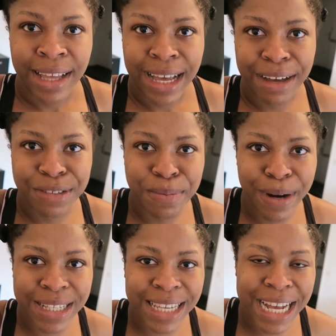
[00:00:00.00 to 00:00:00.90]
I have to
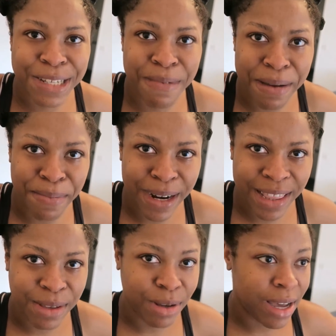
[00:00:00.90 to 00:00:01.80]
break to catch my
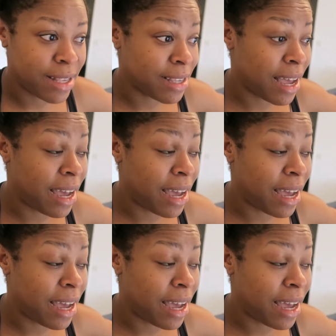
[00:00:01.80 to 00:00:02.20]
breath, you guys.